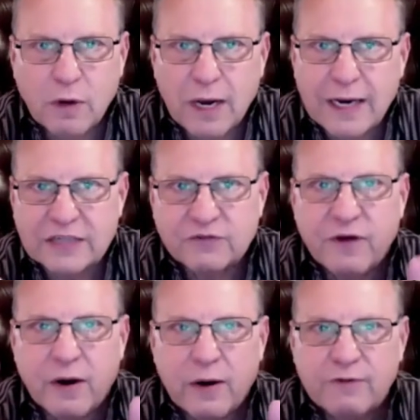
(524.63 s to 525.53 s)
And that's
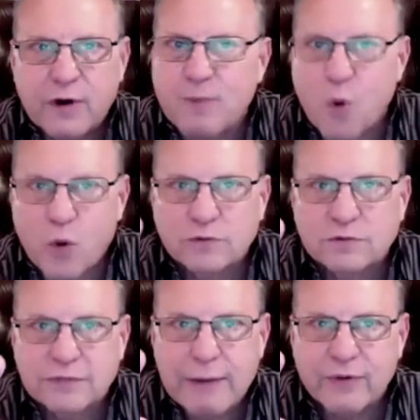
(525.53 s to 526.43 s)
very, very important,
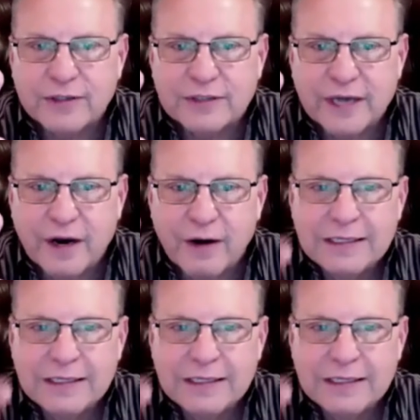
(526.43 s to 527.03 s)
that one right there.